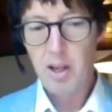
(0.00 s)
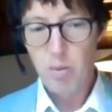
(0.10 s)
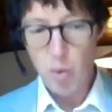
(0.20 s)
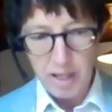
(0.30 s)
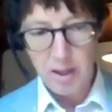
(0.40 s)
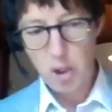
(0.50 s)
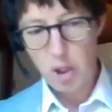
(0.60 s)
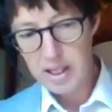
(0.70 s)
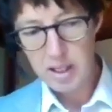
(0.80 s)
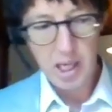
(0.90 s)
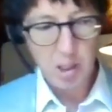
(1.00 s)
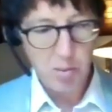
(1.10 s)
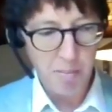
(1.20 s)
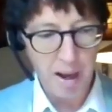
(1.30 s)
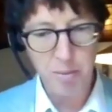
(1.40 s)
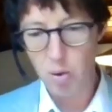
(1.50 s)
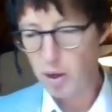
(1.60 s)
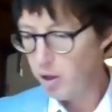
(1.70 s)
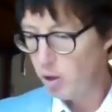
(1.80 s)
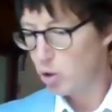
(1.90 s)
we'll get the Trans-Tasman bubble.
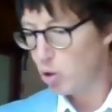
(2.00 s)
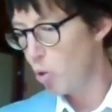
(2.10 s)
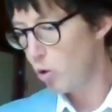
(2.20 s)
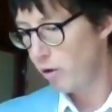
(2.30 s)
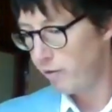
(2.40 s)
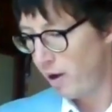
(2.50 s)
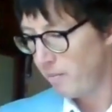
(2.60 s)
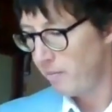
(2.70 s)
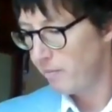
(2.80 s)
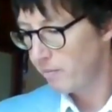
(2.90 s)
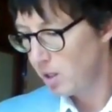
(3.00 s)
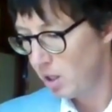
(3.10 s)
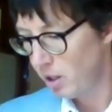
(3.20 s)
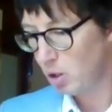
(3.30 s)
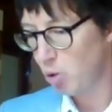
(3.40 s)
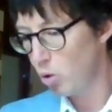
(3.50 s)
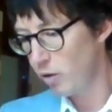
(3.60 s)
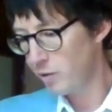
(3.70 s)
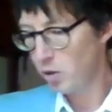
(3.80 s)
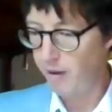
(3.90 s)
I heard talk of, you know, there's talk
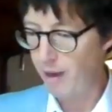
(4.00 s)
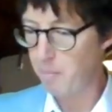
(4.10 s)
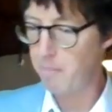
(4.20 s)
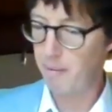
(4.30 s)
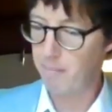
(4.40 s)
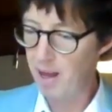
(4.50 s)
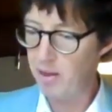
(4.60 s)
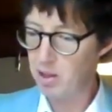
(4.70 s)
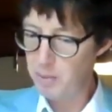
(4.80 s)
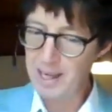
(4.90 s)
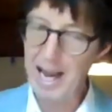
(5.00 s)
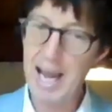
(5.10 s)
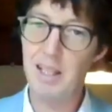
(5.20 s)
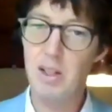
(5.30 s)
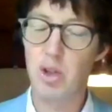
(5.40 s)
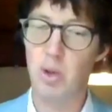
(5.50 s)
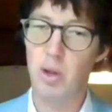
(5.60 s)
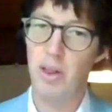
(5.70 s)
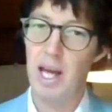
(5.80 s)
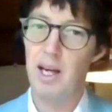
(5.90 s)
of sort of others being added to sort
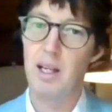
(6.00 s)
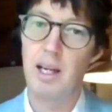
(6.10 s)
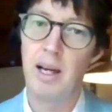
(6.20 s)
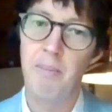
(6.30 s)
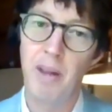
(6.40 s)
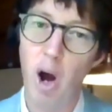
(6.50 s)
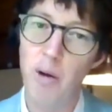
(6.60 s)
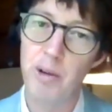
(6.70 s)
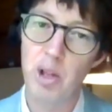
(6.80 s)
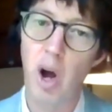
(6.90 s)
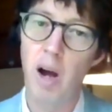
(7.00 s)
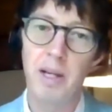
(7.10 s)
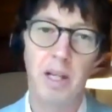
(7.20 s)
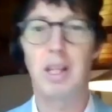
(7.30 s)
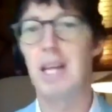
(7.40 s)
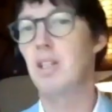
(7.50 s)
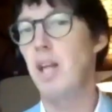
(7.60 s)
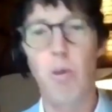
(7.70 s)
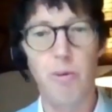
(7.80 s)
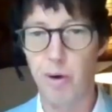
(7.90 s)
of that over time. And look, that's
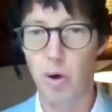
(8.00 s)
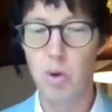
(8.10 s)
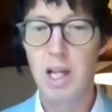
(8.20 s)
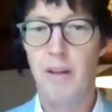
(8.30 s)
helpful.